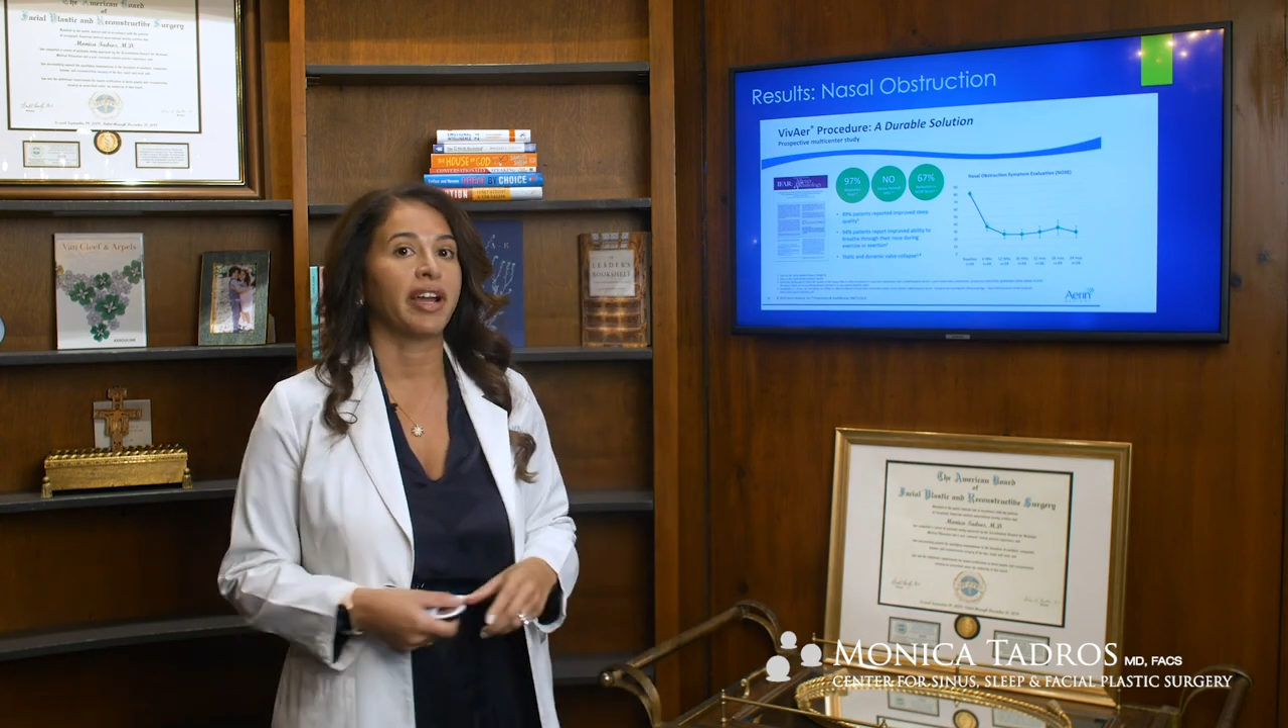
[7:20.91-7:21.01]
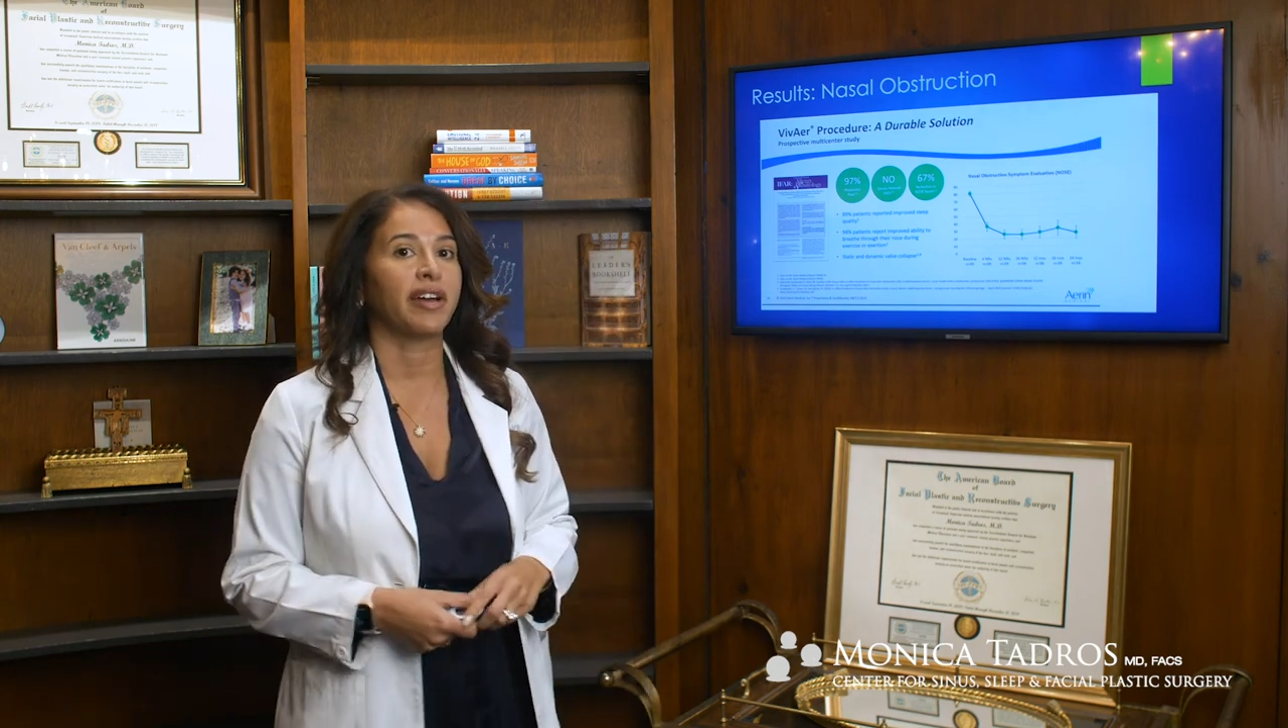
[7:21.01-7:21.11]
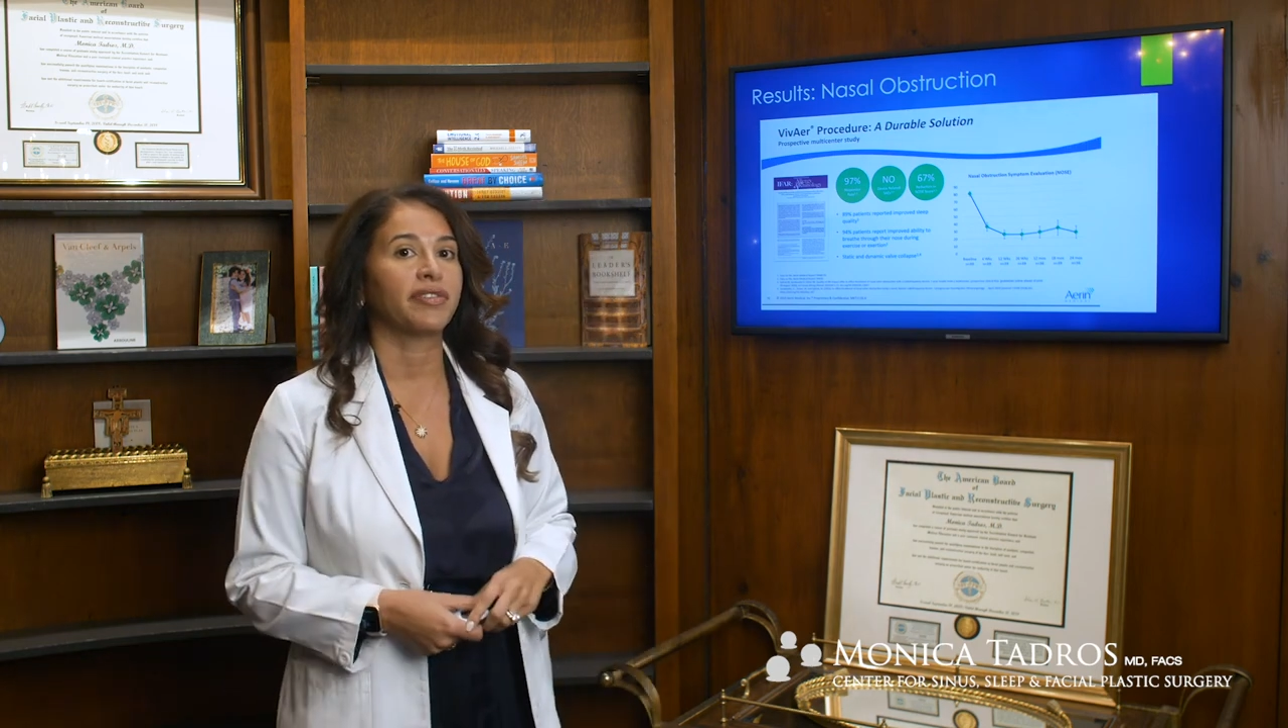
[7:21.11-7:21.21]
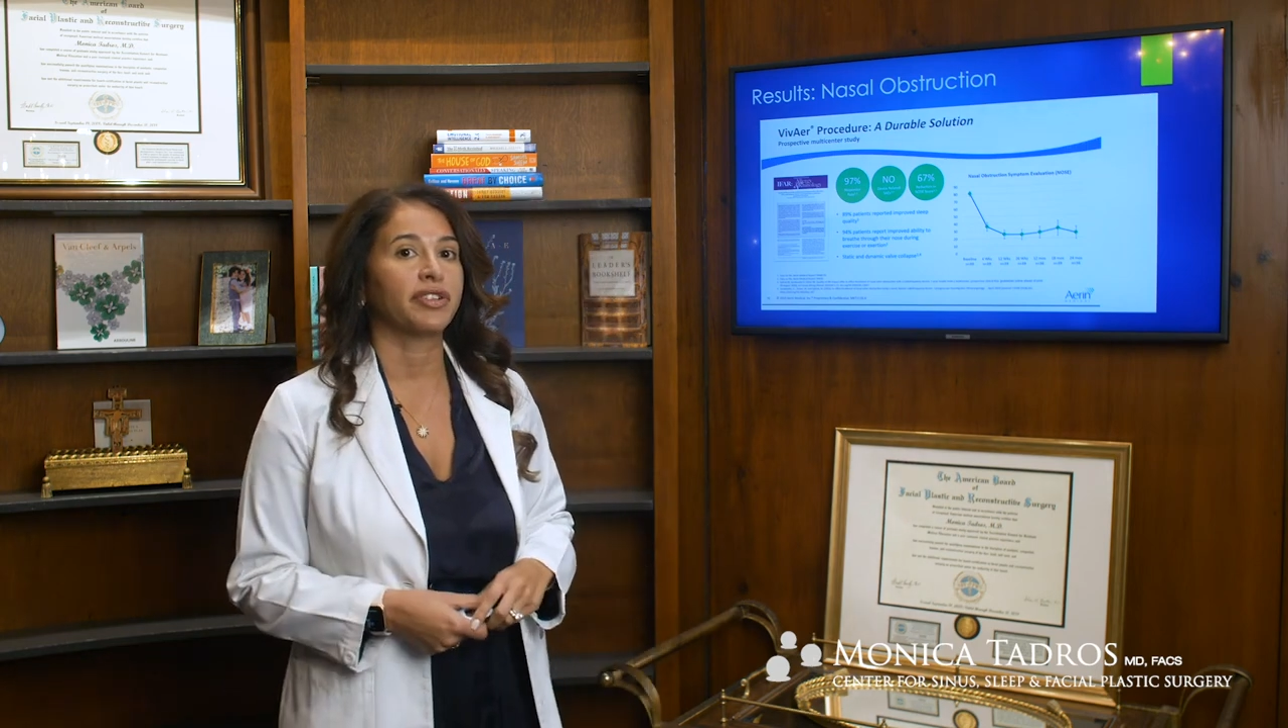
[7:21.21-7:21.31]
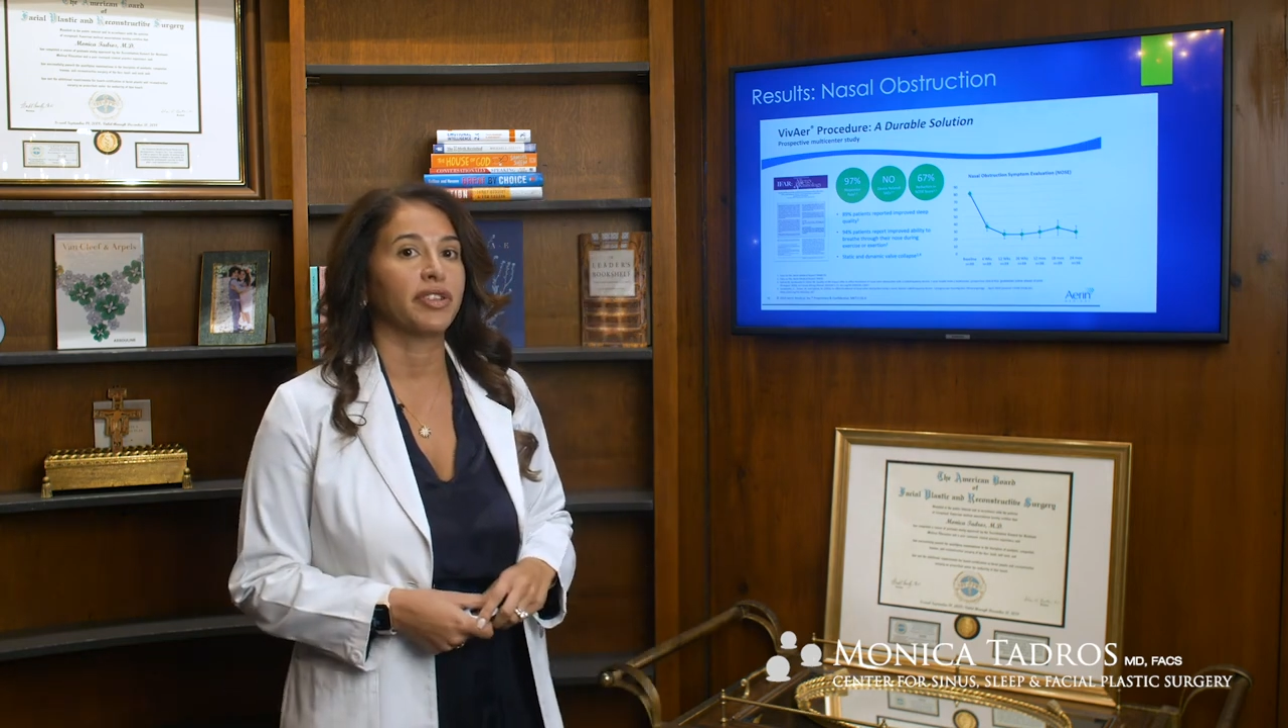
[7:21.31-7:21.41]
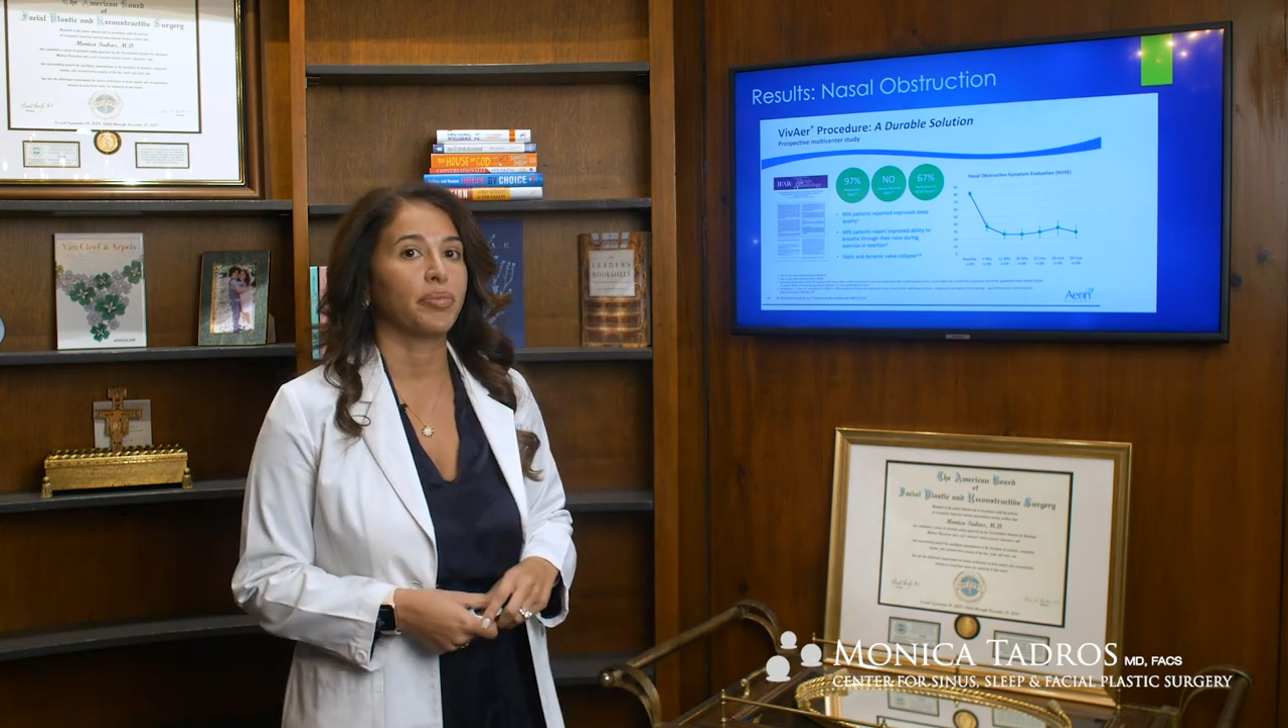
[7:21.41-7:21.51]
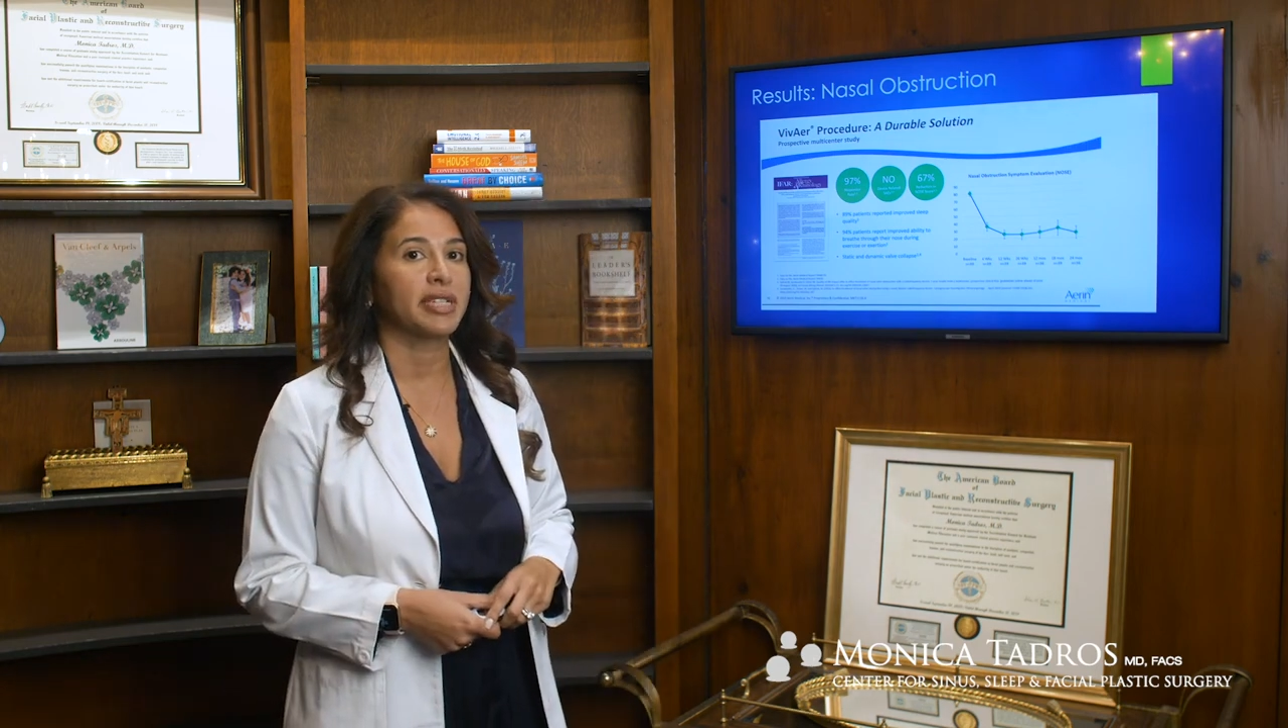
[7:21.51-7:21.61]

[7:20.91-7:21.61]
after the